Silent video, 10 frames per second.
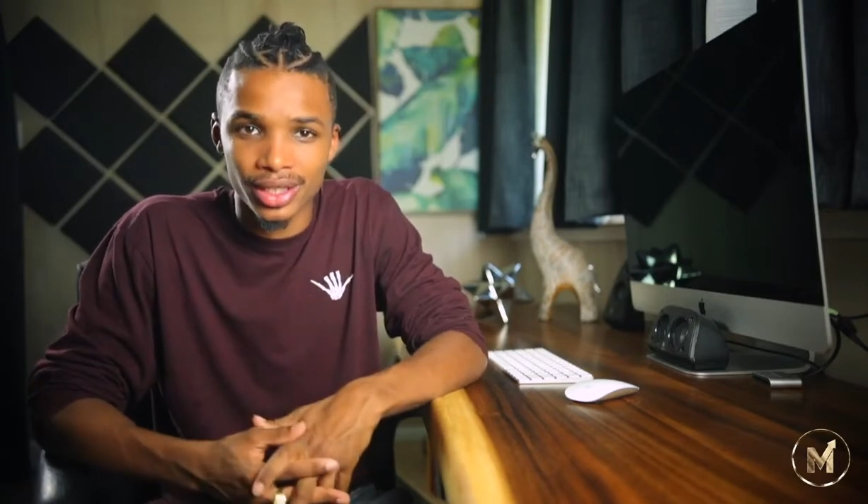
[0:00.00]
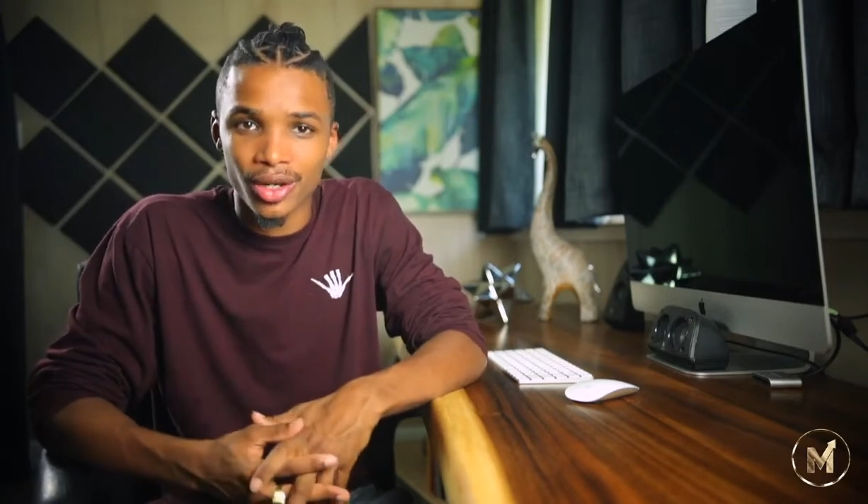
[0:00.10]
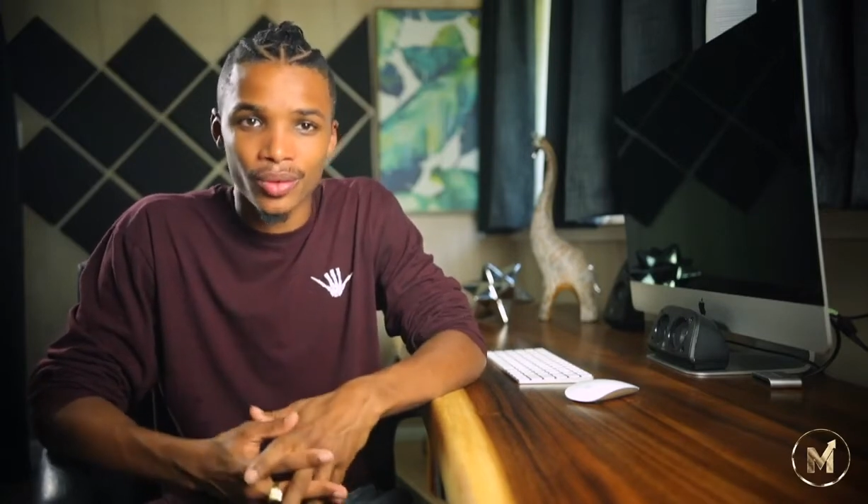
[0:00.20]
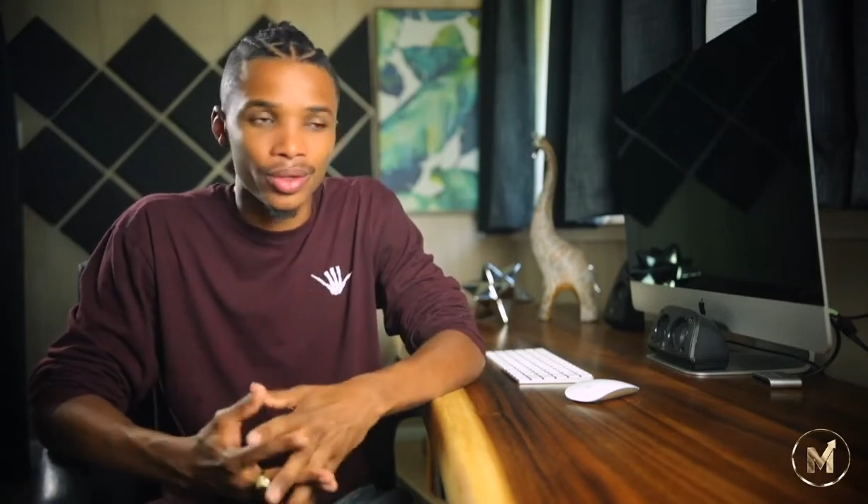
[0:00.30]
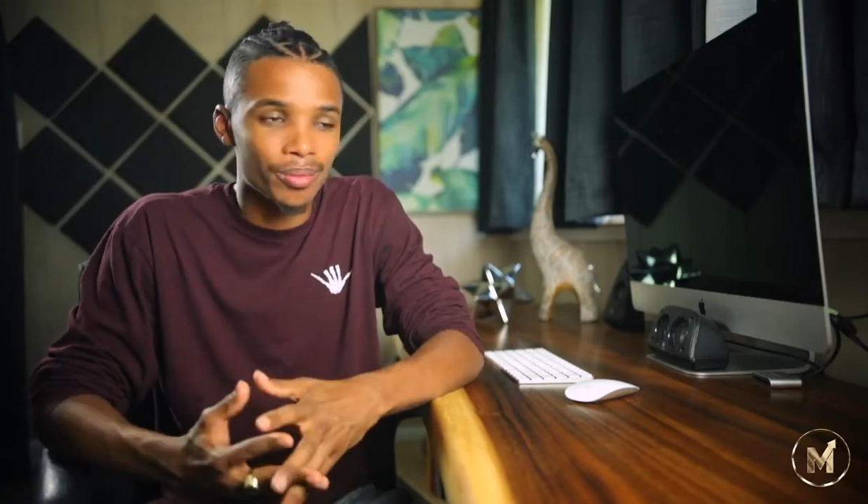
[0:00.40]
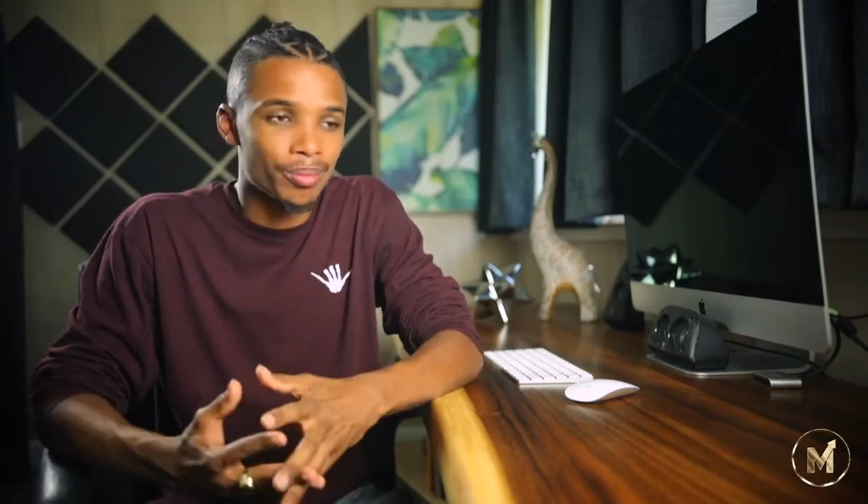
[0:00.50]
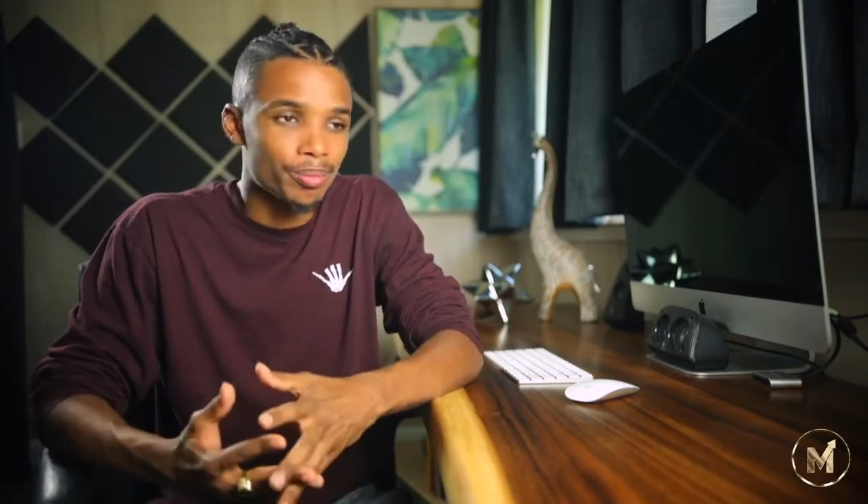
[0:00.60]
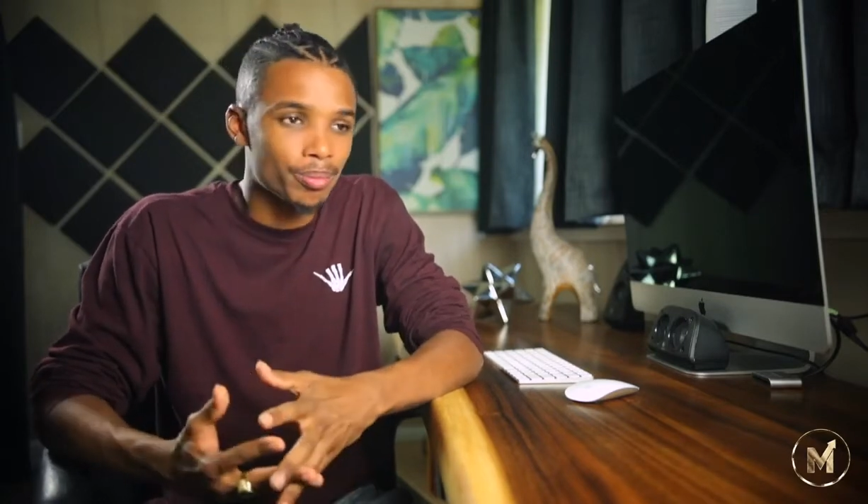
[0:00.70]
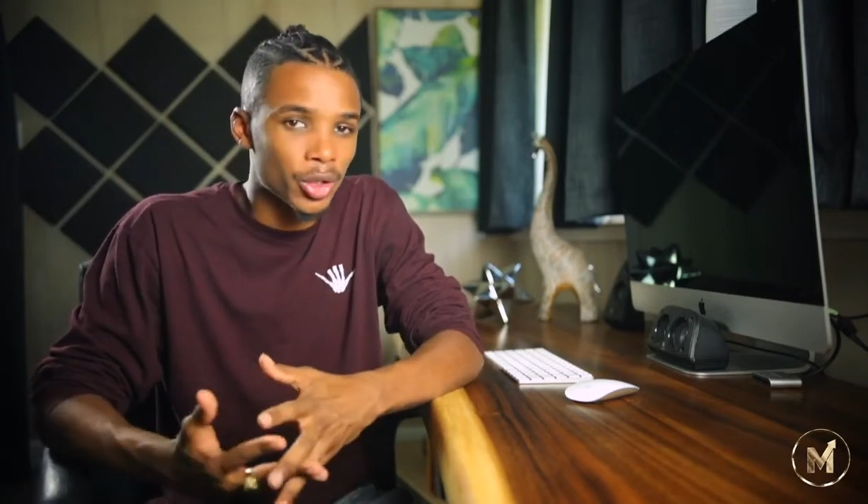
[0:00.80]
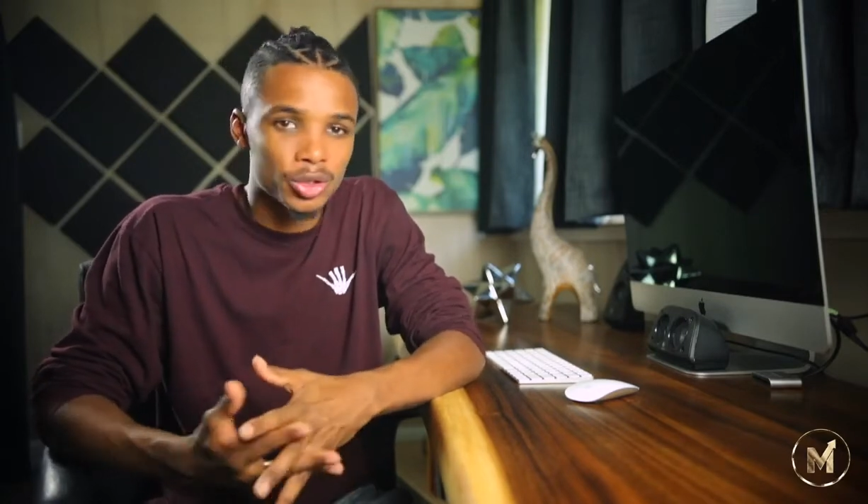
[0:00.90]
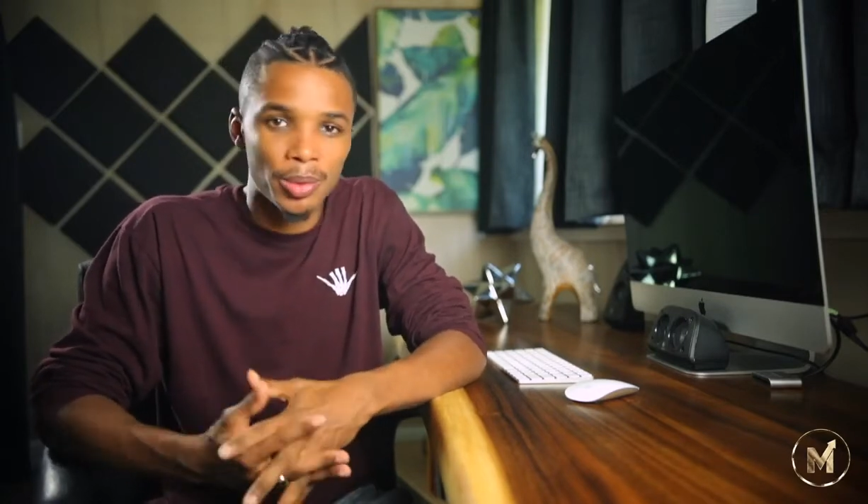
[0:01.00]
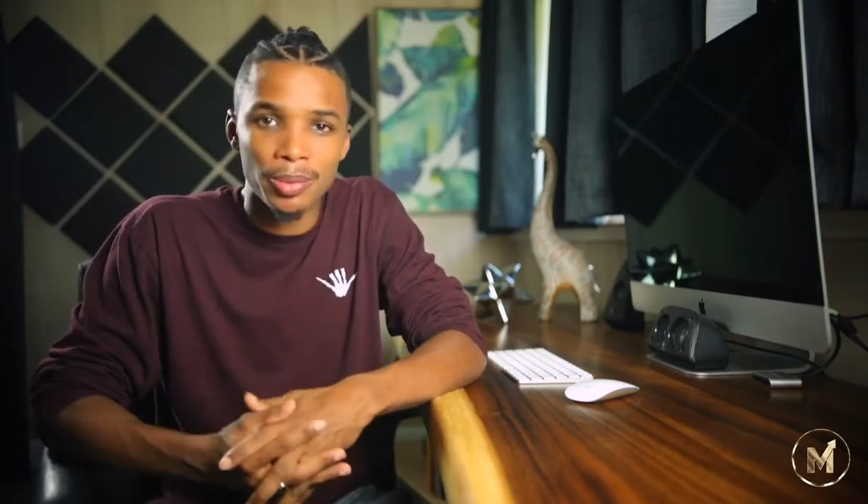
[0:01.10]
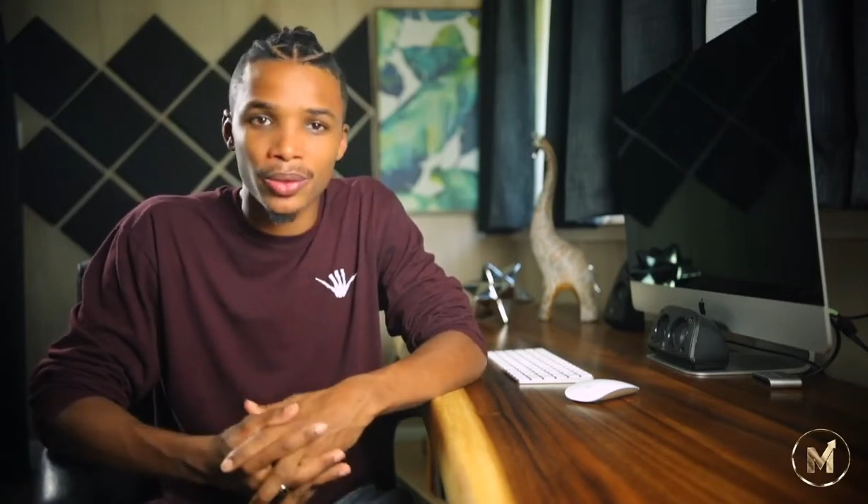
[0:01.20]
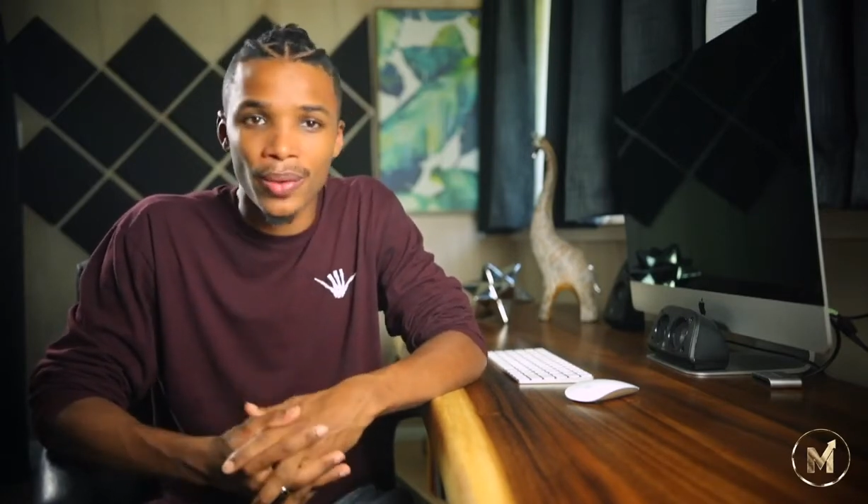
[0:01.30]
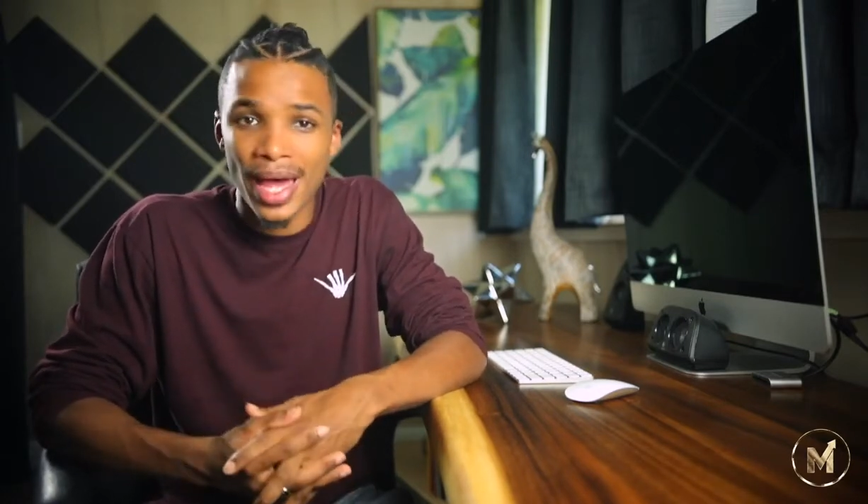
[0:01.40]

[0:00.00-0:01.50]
You know, most people don't